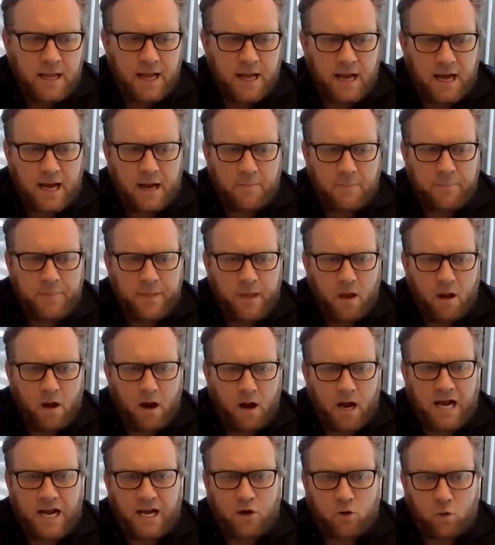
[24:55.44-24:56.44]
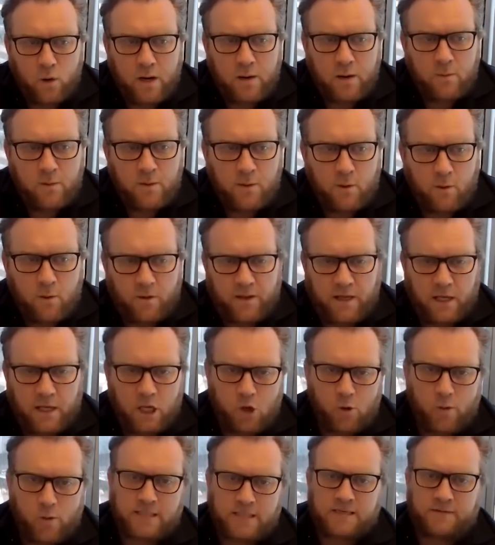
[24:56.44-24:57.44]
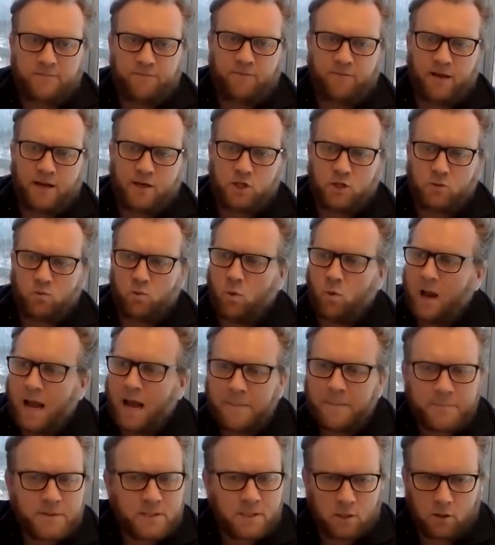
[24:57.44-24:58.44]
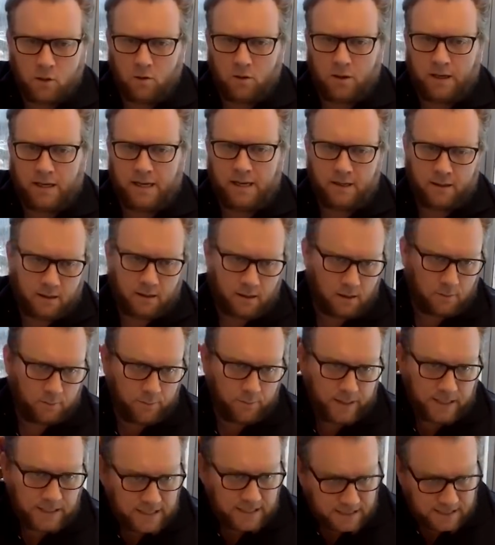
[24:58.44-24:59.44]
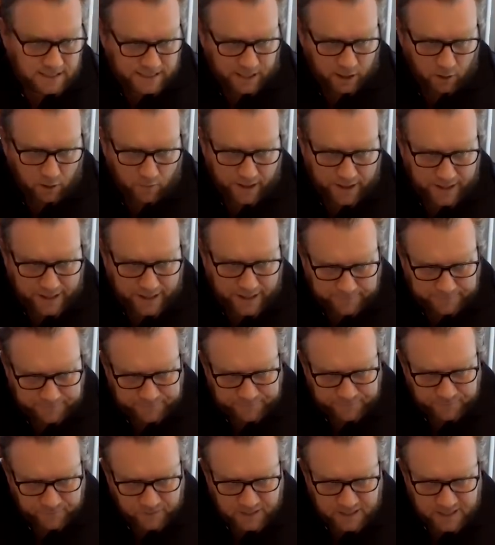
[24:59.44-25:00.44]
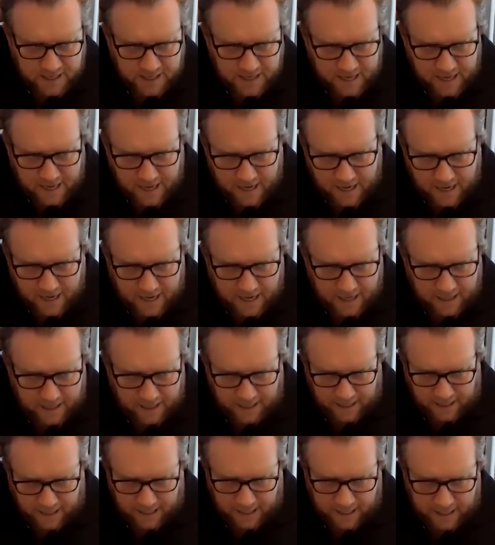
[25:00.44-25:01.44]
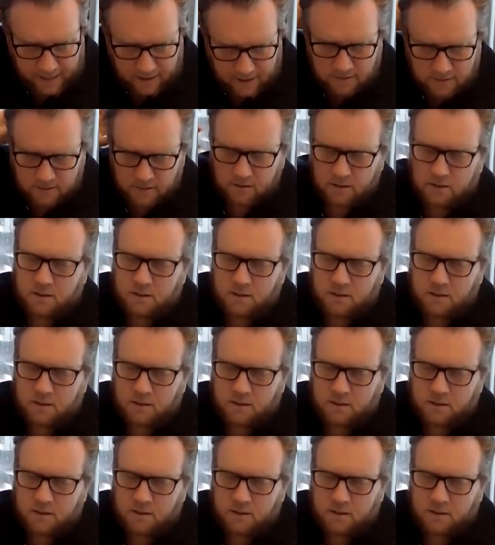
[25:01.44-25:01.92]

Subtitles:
I agree with you. I think US inflation will absolutely be decelerating in a year